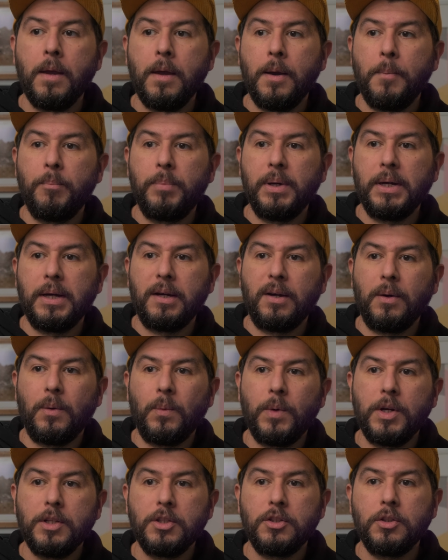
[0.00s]
but
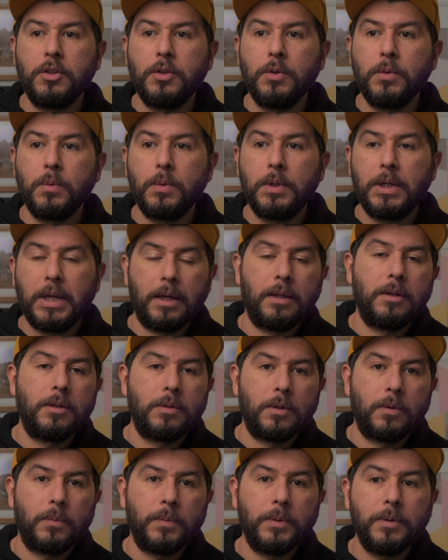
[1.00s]
once you get
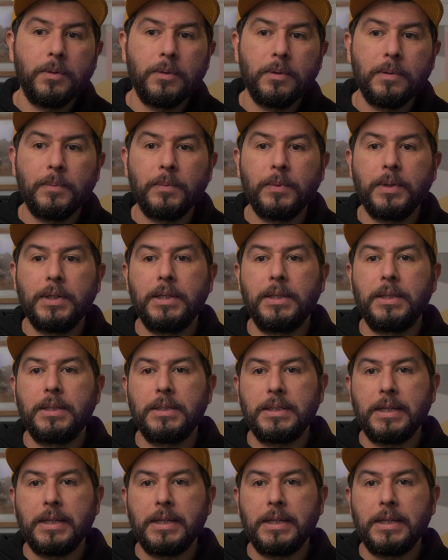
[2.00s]
into a room with,